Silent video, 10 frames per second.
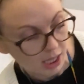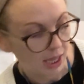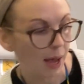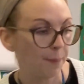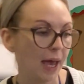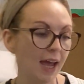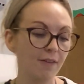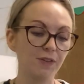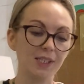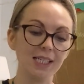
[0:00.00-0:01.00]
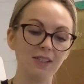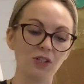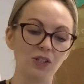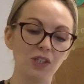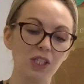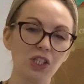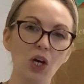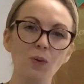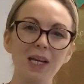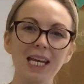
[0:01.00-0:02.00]
that pair of scissors is
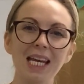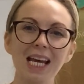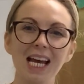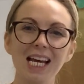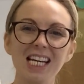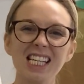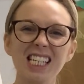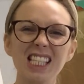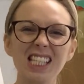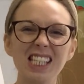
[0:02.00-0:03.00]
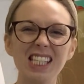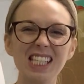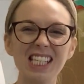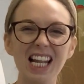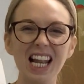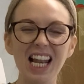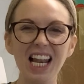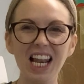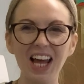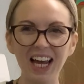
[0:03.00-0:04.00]
only
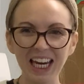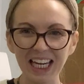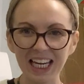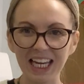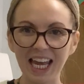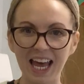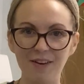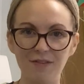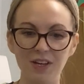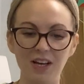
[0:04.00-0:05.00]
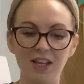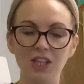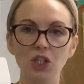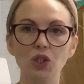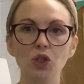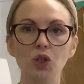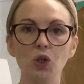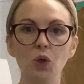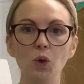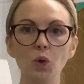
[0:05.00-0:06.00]
slightly heavier than
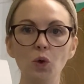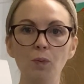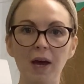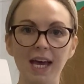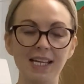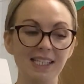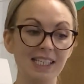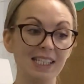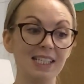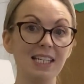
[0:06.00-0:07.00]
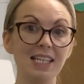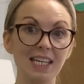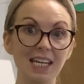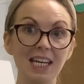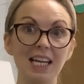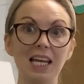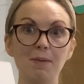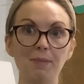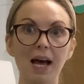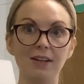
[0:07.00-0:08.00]
2 pens. It's nearly
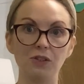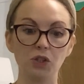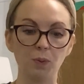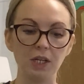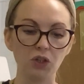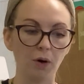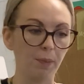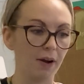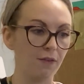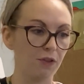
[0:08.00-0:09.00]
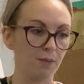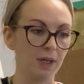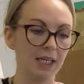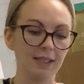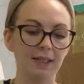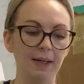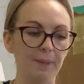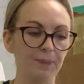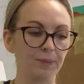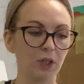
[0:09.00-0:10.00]
balanced when it's got both of them in, isn't it?
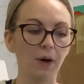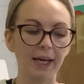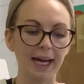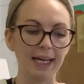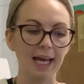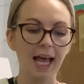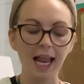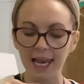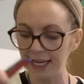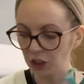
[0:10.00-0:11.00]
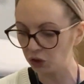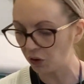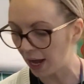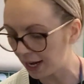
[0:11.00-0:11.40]
Okay, let's try